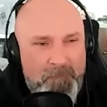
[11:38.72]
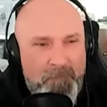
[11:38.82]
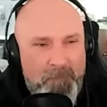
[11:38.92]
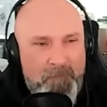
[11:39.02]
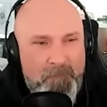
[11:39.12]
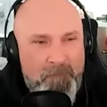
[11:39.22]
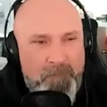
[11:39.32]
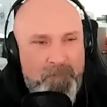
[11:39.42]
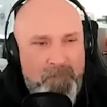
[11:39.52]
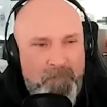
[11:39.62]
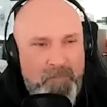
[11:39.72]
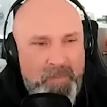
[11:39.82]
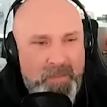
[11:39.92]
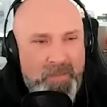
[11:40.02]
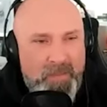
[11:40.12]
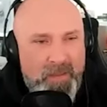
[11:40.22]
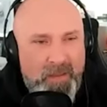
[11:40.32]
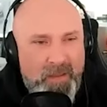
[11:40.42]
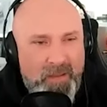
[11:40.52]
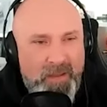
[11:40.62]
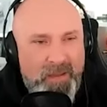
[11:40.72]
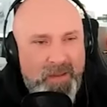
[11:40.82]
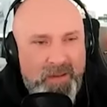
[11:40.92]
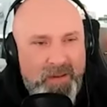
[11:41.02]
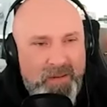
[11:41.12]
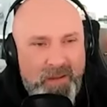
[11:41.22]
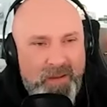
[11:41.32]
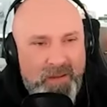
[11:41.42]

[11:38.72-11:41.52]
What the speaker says: (silent)